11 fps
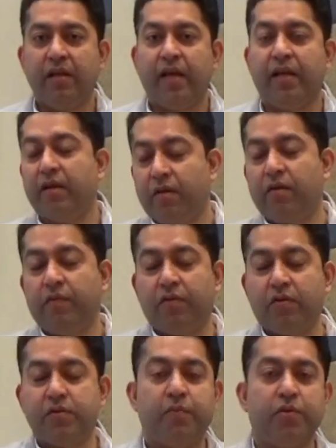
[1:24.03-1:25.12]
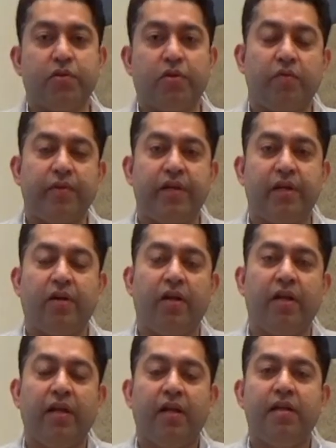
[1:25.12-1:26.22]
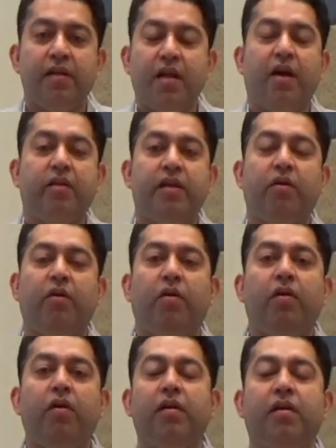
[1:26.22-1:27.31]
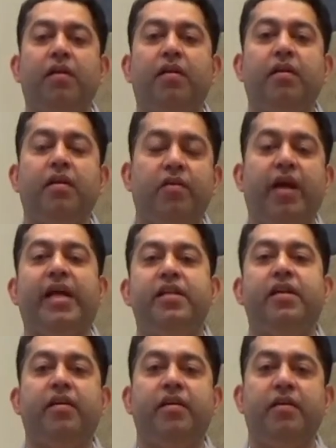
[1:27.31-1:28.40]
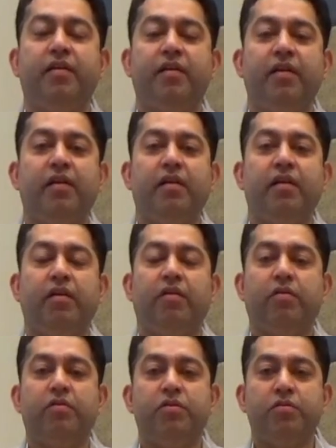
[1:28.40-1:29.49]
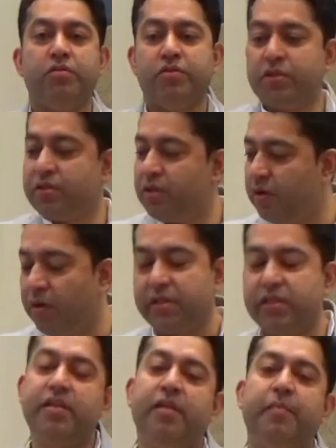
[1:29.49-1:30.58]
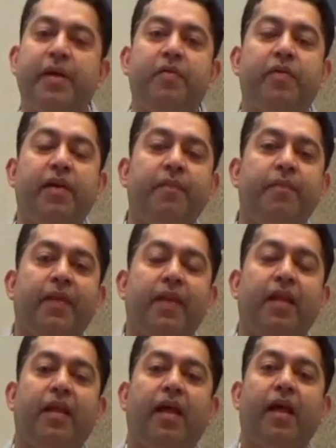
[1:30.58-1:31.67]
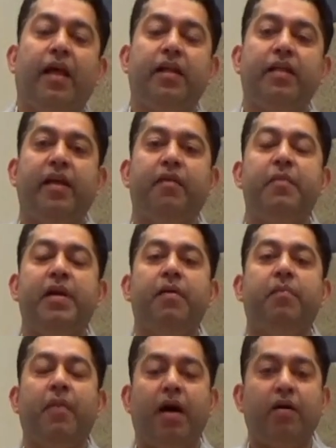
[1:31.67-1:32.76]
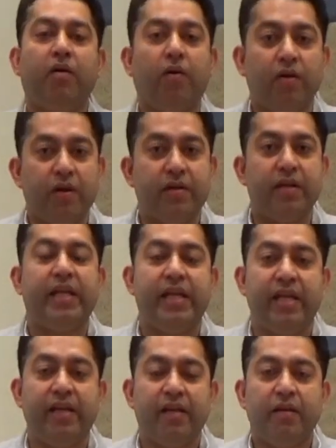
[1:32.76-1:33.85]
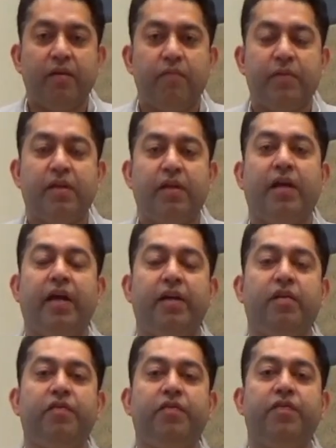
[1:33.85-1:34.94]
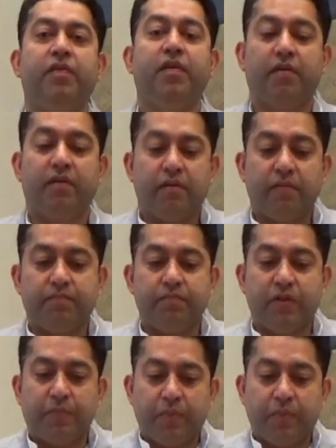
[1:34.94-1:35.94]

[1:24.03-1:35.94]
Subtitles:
And of course, post-COVID and all, now they're all right here, you know, to just launch it in a big way. And they have made a mark already with the kind of the